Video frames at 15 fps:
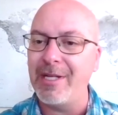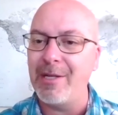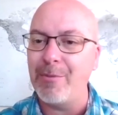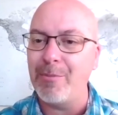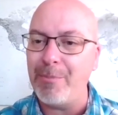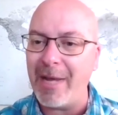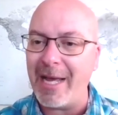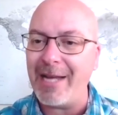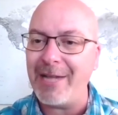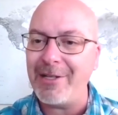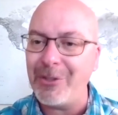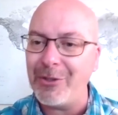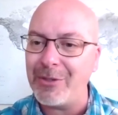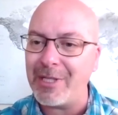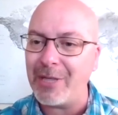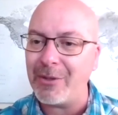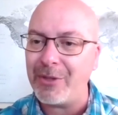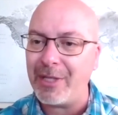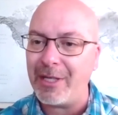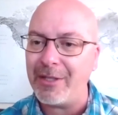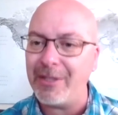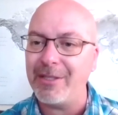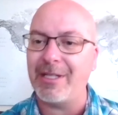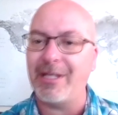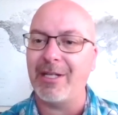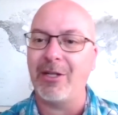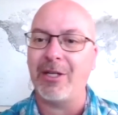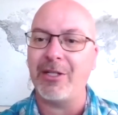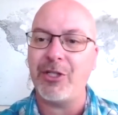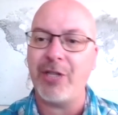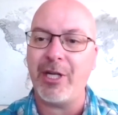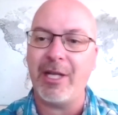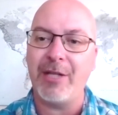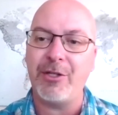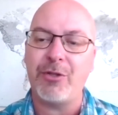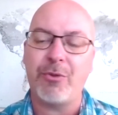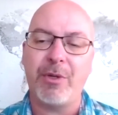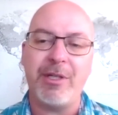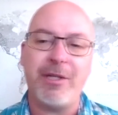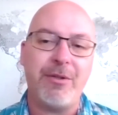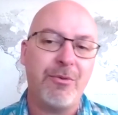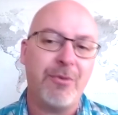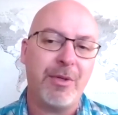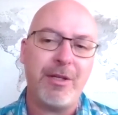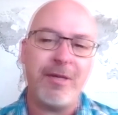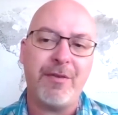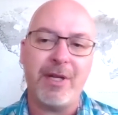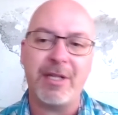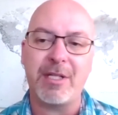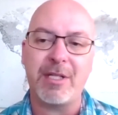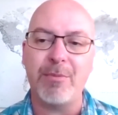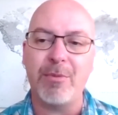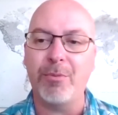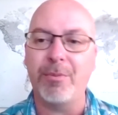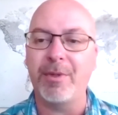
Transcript: bad news out there, a lot of challenge. Where do you find some hope?